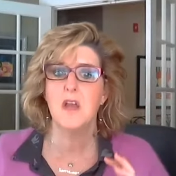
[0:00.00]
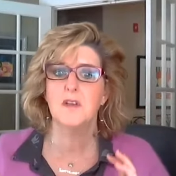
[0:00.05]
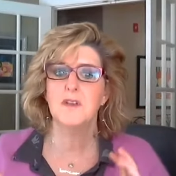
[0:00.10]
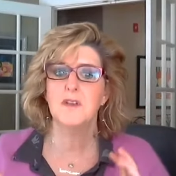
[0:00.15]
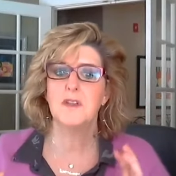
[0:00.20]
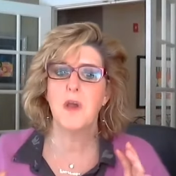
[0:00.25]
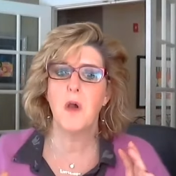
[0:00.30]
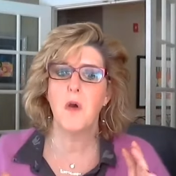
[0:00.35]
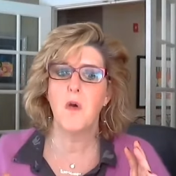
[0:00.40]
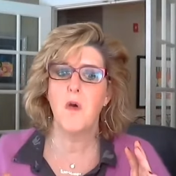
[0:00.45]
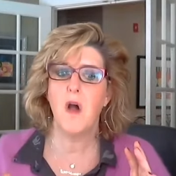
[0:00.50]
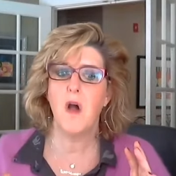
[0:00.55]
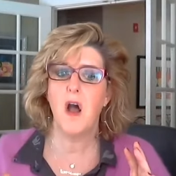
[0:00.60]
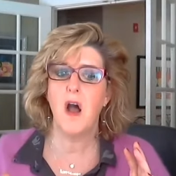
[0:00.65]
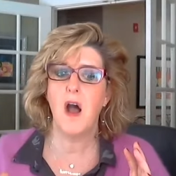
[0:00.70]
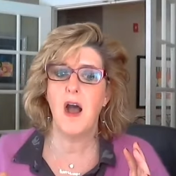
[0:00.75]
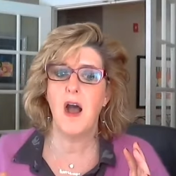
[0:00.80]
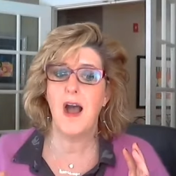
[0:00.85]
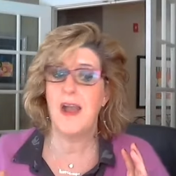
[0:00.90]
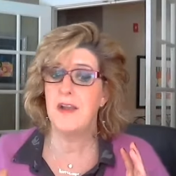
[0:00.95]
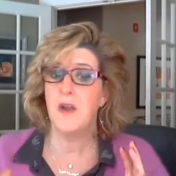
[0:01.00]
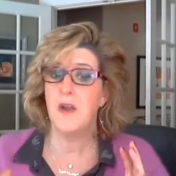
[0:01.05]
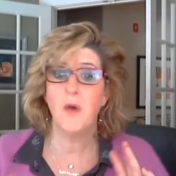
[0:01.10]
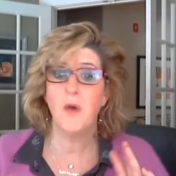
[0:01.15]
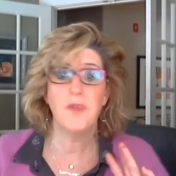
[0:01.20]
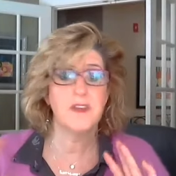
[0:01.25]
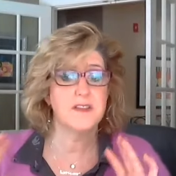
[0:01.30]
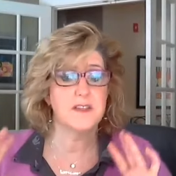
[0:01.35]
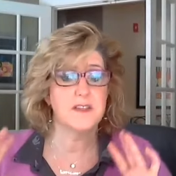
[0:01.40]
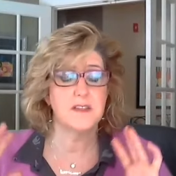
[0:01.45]
So I
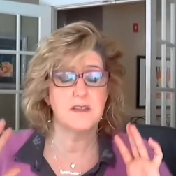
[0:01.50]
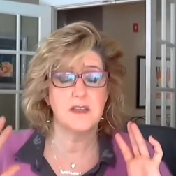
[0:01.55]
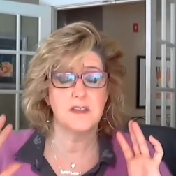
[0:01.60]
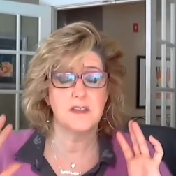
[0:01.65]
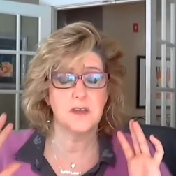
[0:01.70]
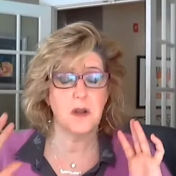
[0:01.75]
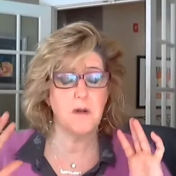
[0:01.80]
know this is a